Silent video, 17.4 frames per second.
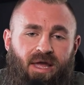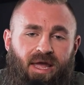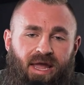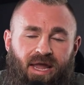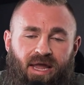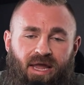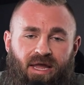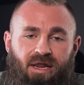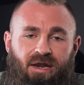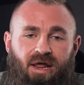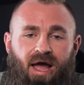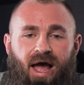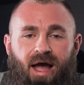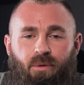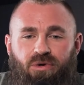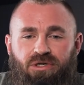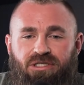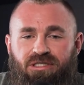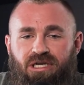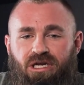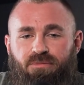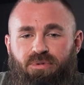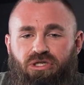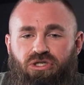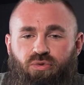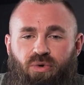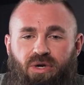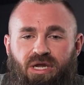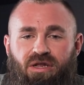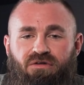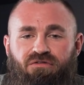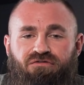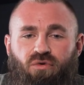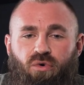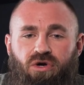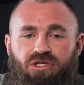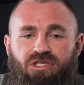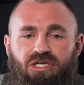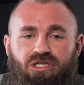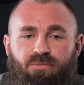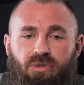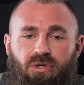And I would stick between 4 to 6